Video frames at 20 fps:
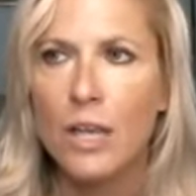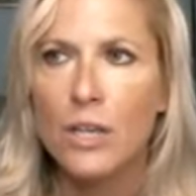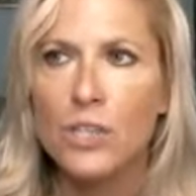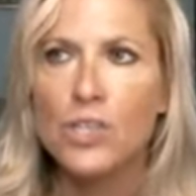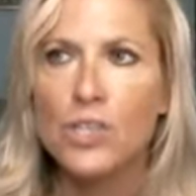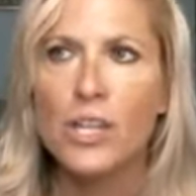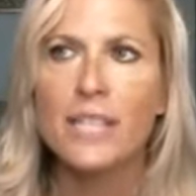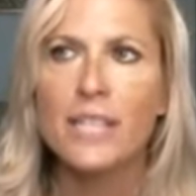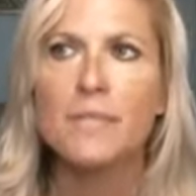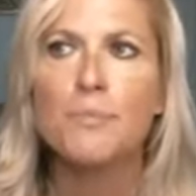
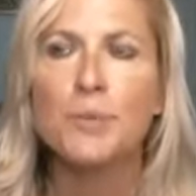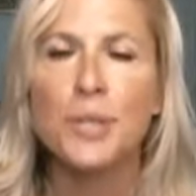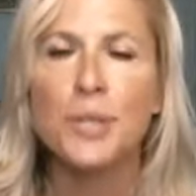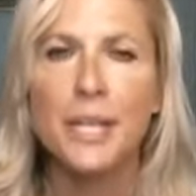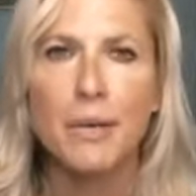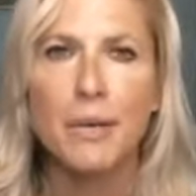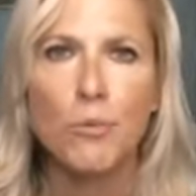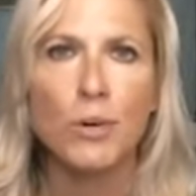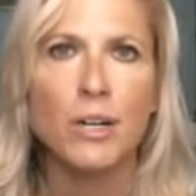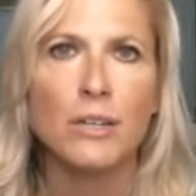So that's a
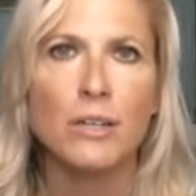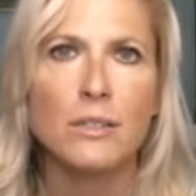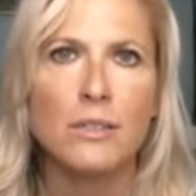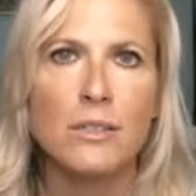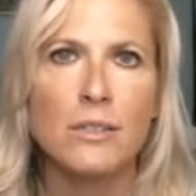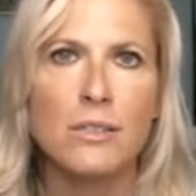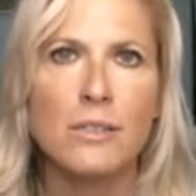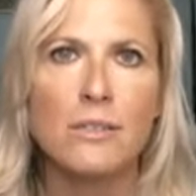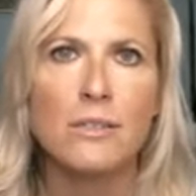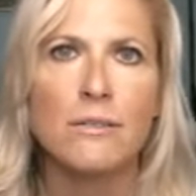play on
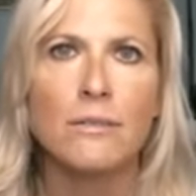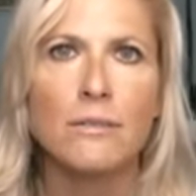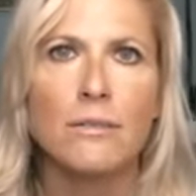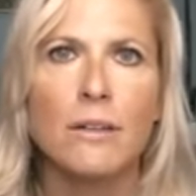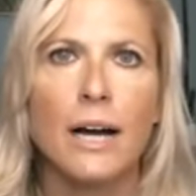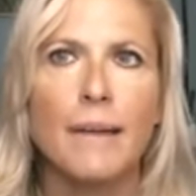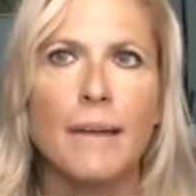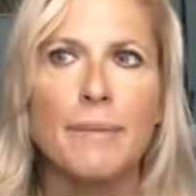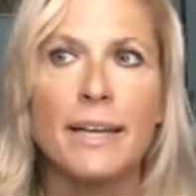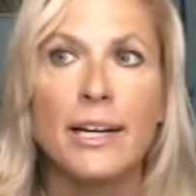words.
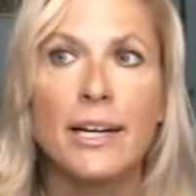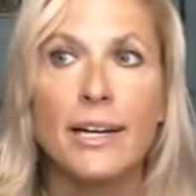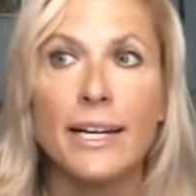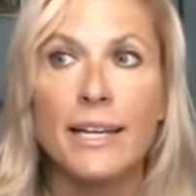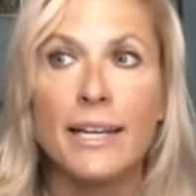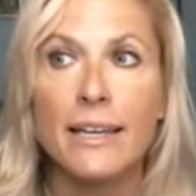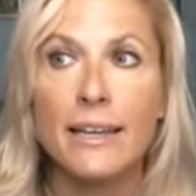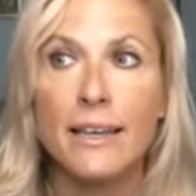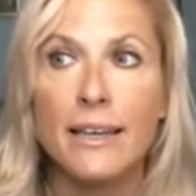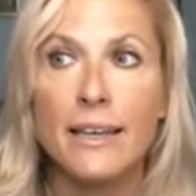I'm
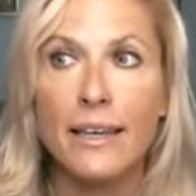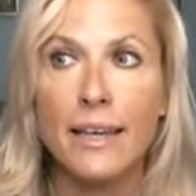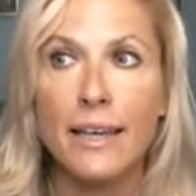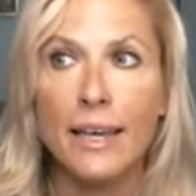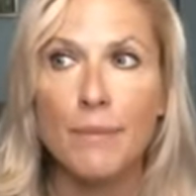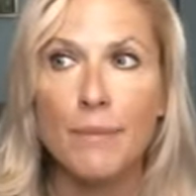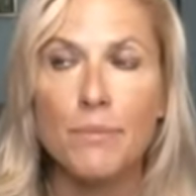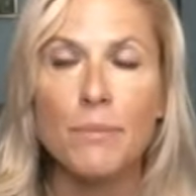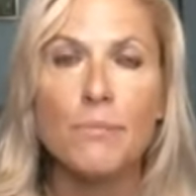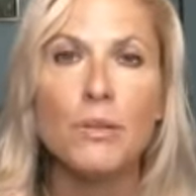hearing
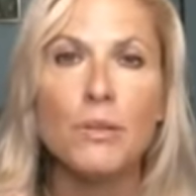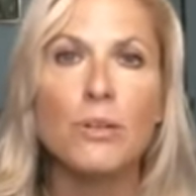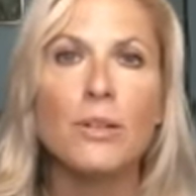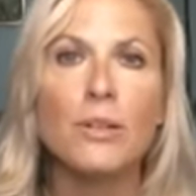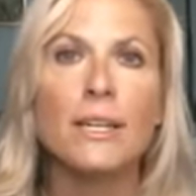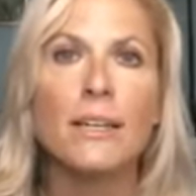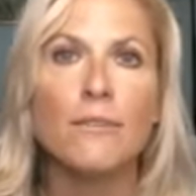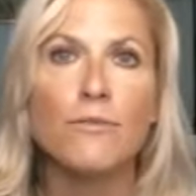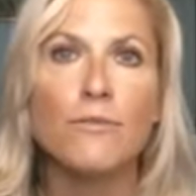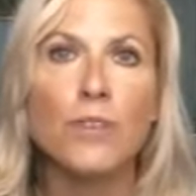
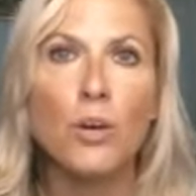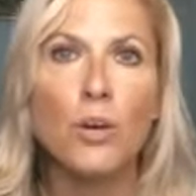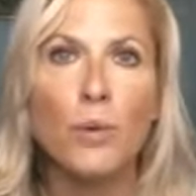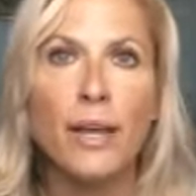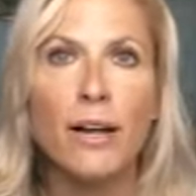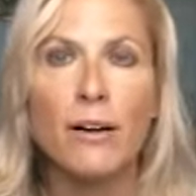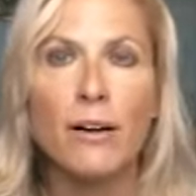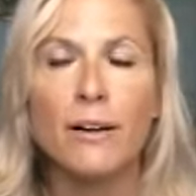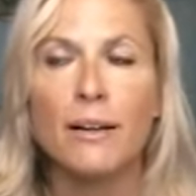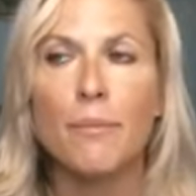capability of
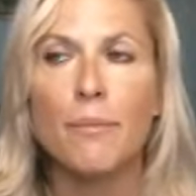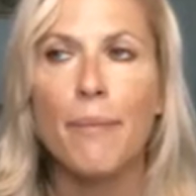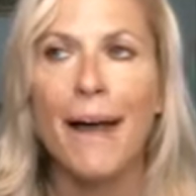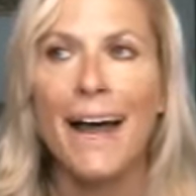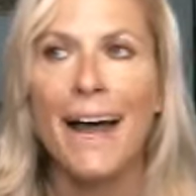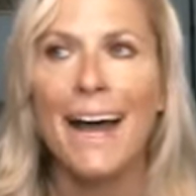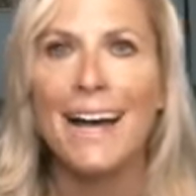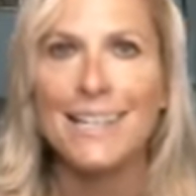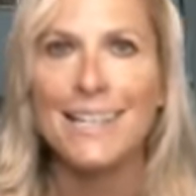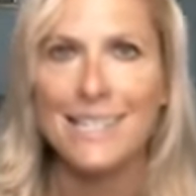knowing our
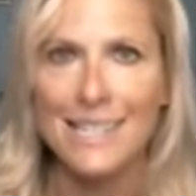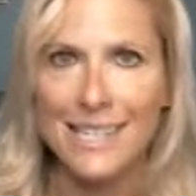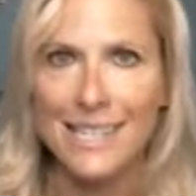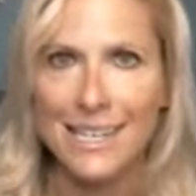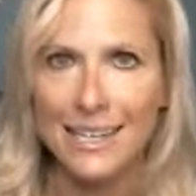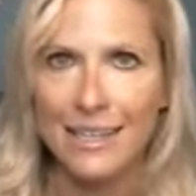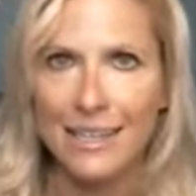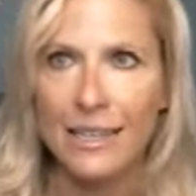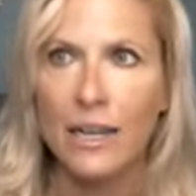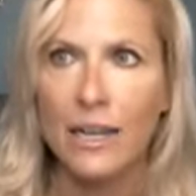
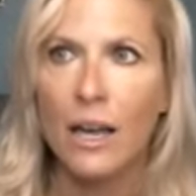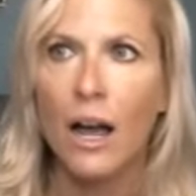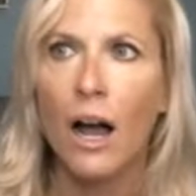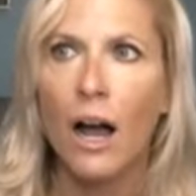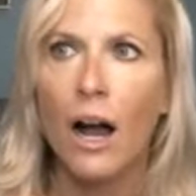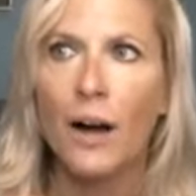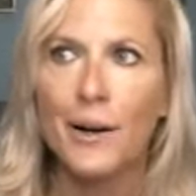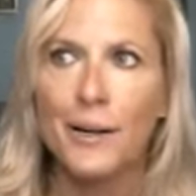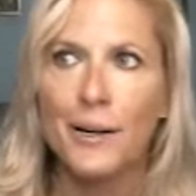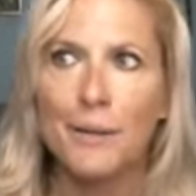capacity.
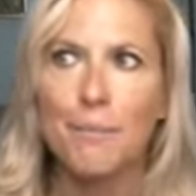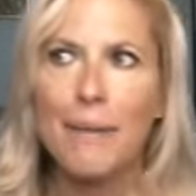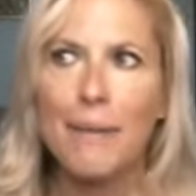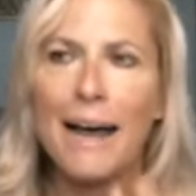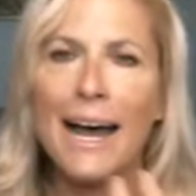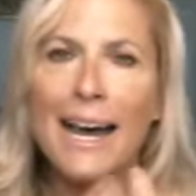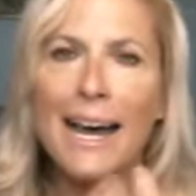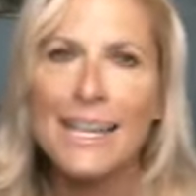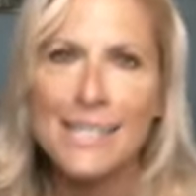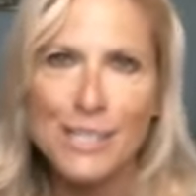Our
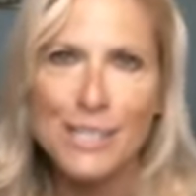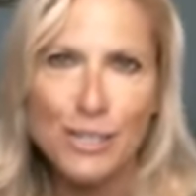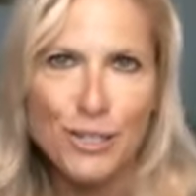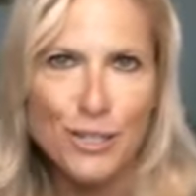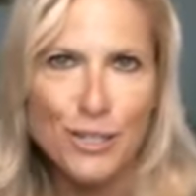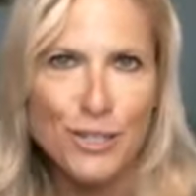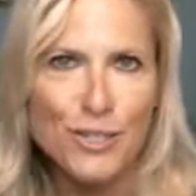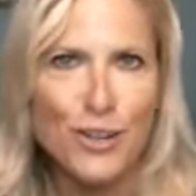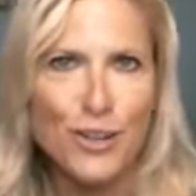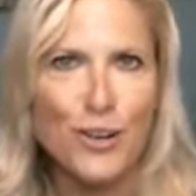
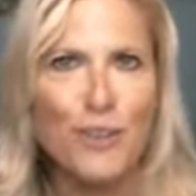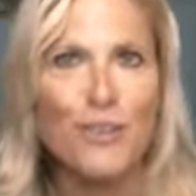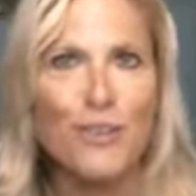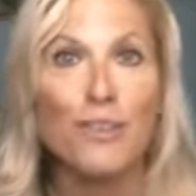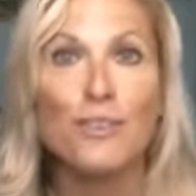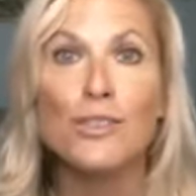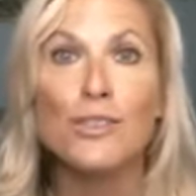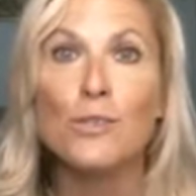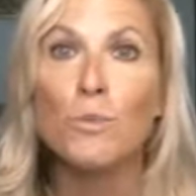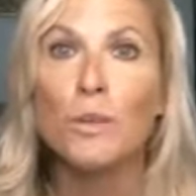capacitors are
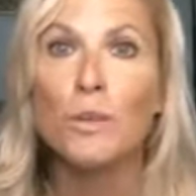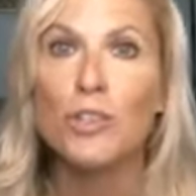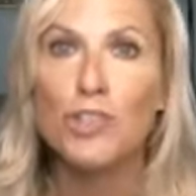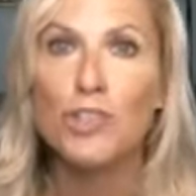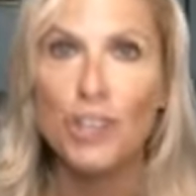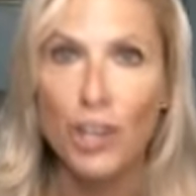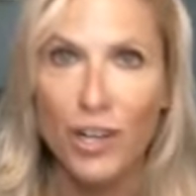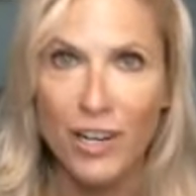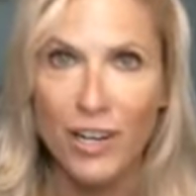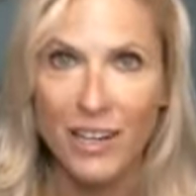then
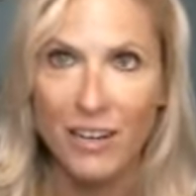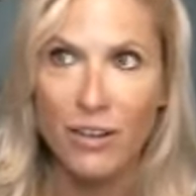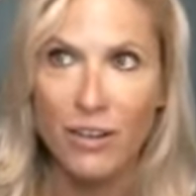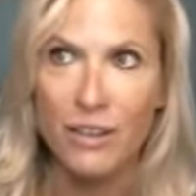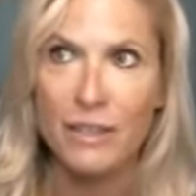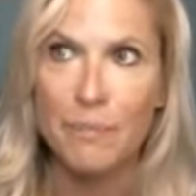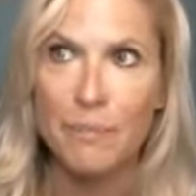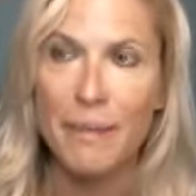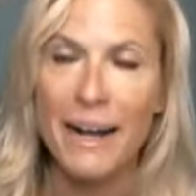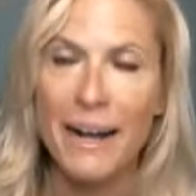switched on, our
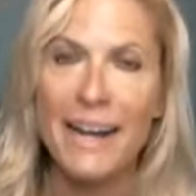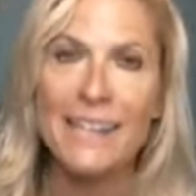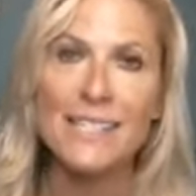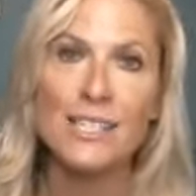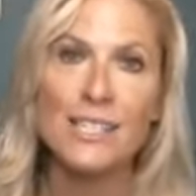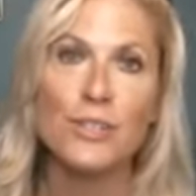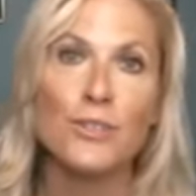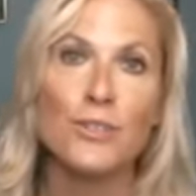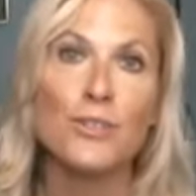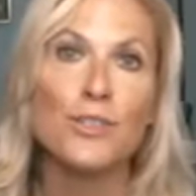
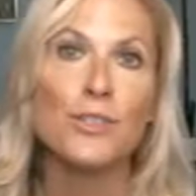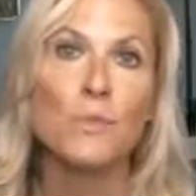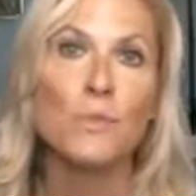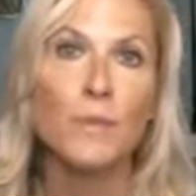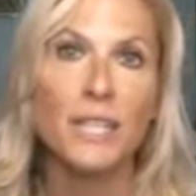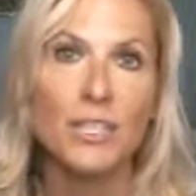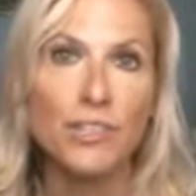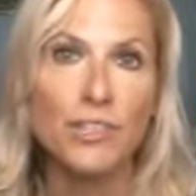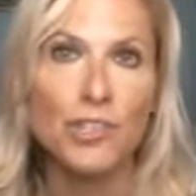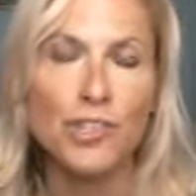capacitors
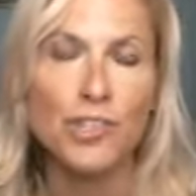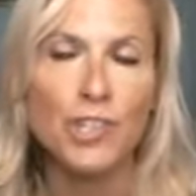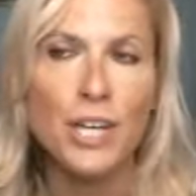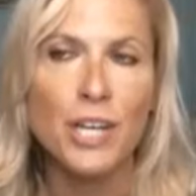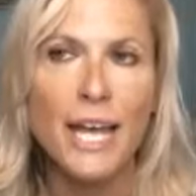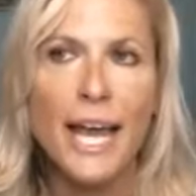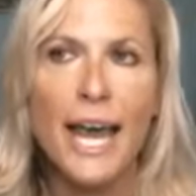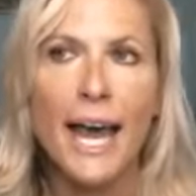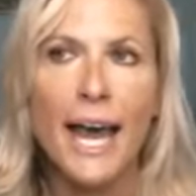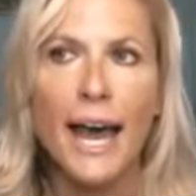switch.
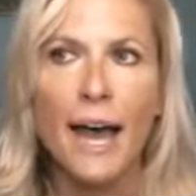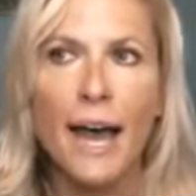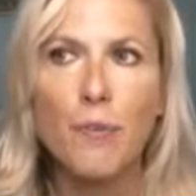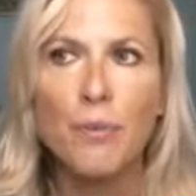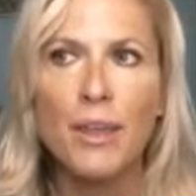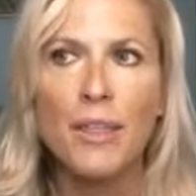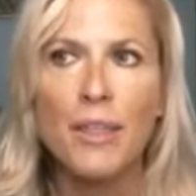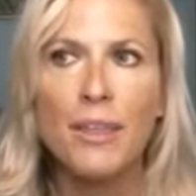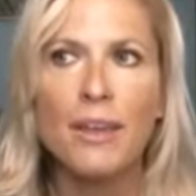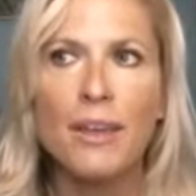And
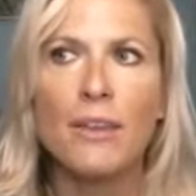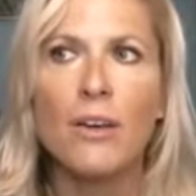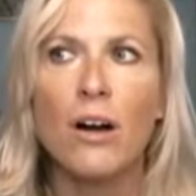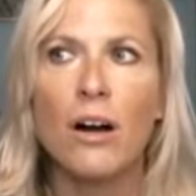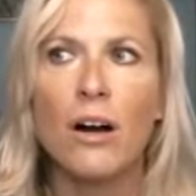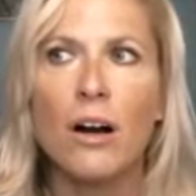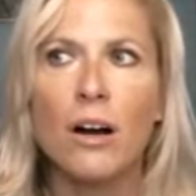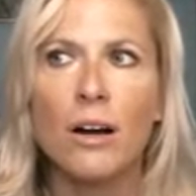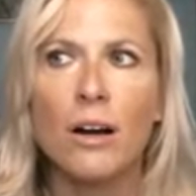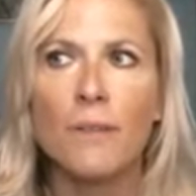we then
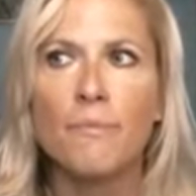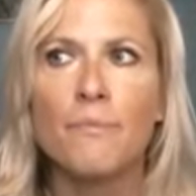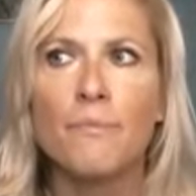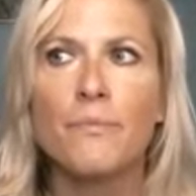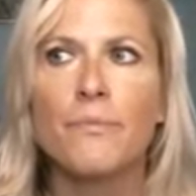are